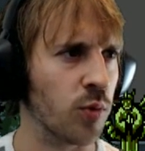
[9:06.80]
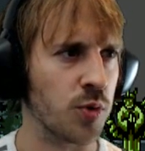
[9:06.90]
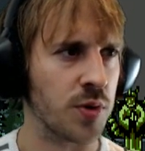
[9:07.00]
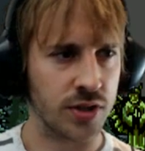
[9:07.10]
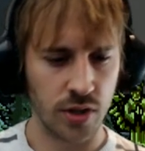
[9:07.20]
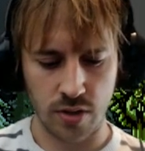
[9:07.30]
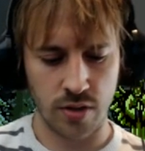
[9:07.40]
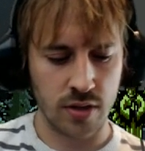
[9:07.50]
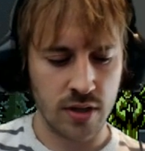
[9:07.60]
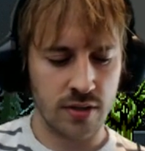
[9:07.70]
will
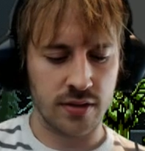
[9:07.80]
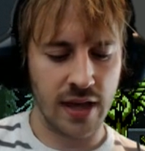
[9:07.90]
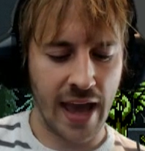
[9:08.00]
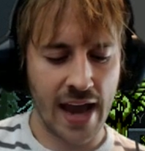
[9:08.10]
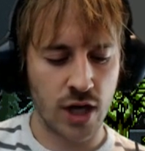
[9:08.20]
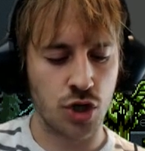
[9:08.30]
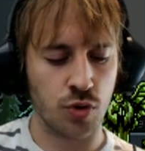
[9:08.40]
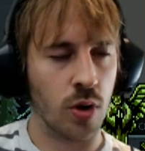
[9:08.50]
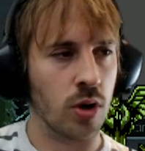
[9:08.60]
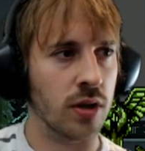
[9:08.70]
return the
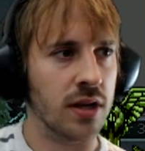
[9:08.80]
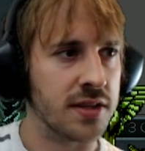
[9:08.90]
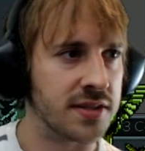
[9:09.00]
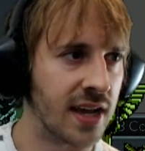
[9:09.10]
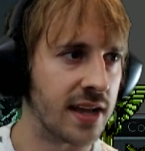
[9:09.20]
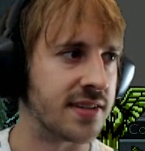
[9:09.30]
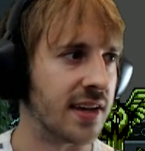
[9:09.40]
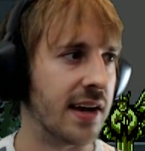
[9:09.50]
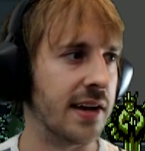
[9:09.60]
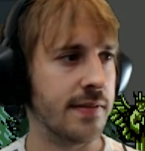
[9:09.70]
actual
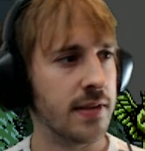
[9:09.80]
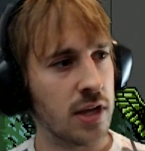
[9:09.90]
data